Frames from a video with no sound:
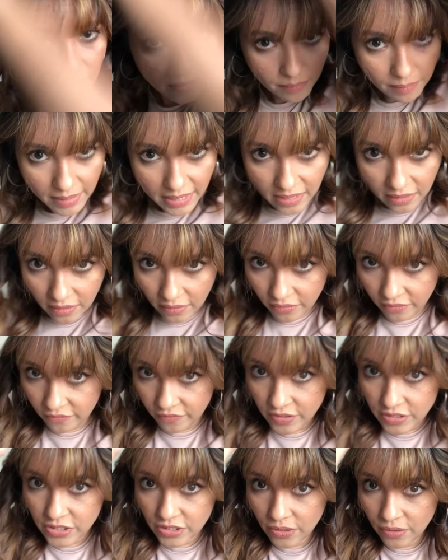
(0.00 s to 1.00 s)
make another
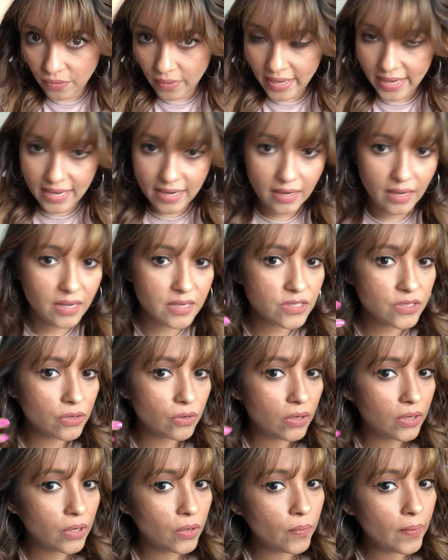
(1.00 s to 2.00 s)
video and answer
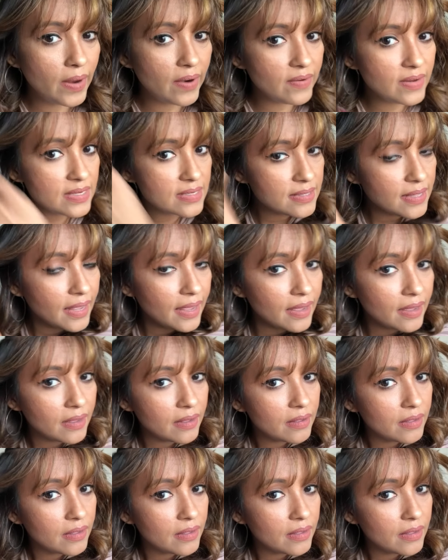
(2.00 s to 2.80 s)
all your queries there.